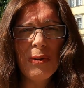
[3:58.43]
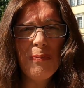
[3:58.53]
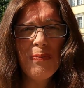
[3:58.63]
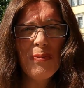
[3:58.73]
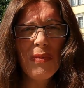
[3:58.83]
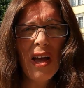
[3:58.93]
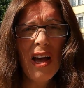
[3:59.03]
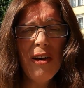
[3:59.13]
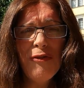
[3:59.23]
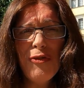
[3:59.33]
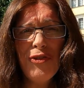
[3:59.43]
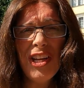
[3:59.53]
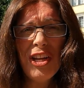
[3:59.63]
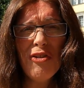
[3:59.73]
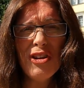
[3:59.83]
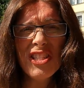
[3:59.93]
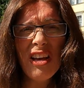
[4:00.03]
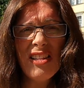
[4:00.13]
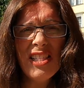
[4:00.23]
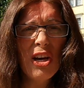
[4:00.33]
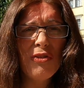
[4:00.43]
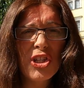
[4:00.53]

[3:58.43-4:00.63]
15 euros 90 on